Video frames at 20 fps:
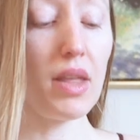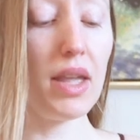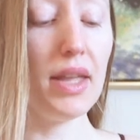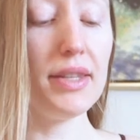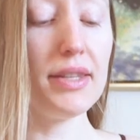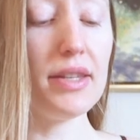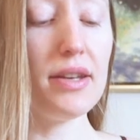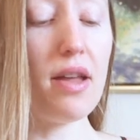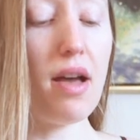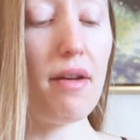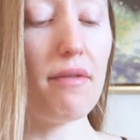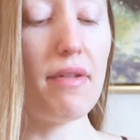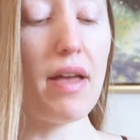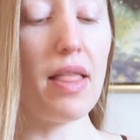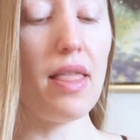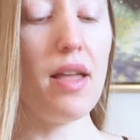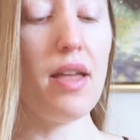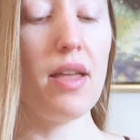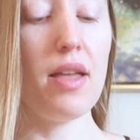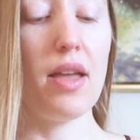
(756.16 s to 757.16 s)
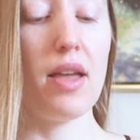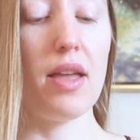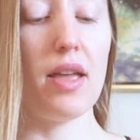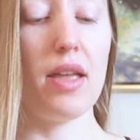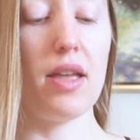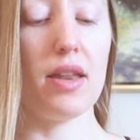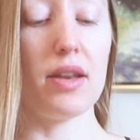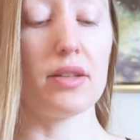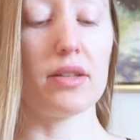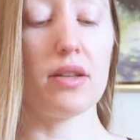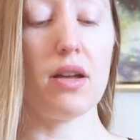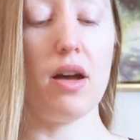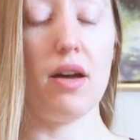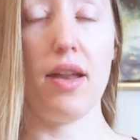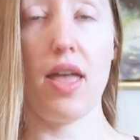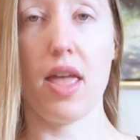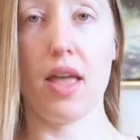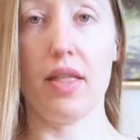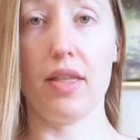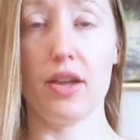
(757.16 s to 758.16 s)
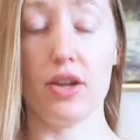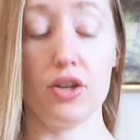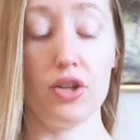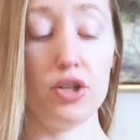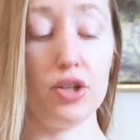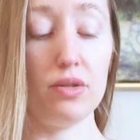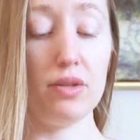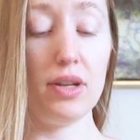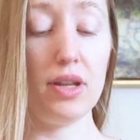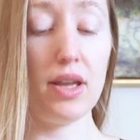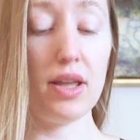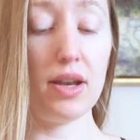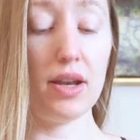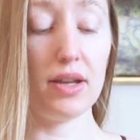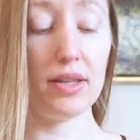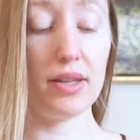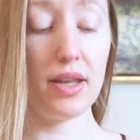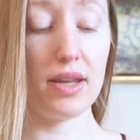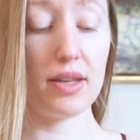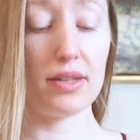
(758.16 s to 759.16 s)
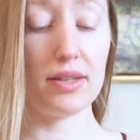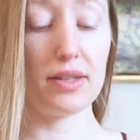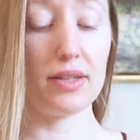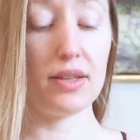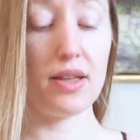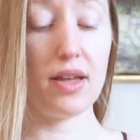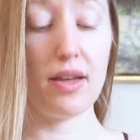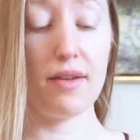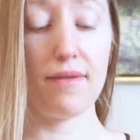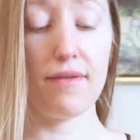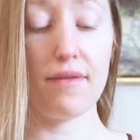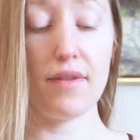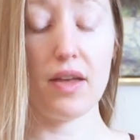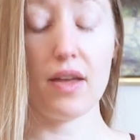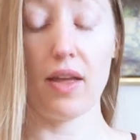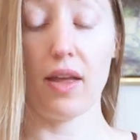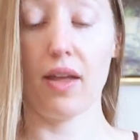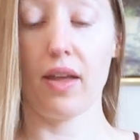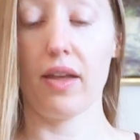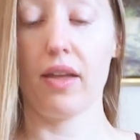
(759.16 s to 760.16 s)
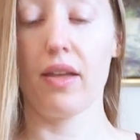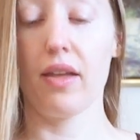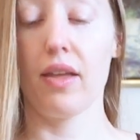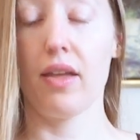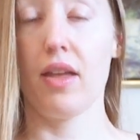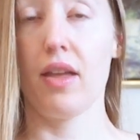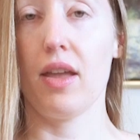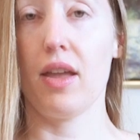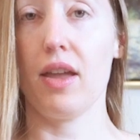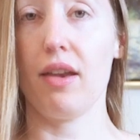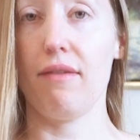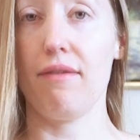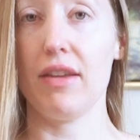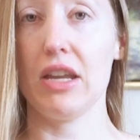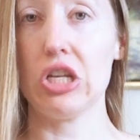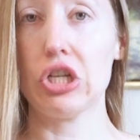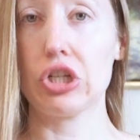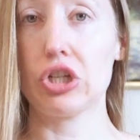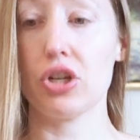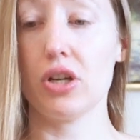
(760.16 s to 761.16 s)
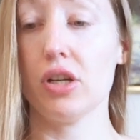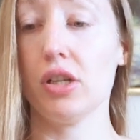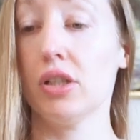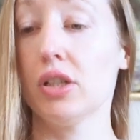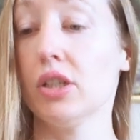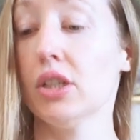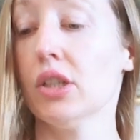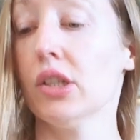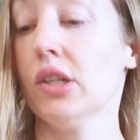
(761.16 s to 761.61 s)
It's a novella. It is called Alien Duty, and it is a sci-fi adventure.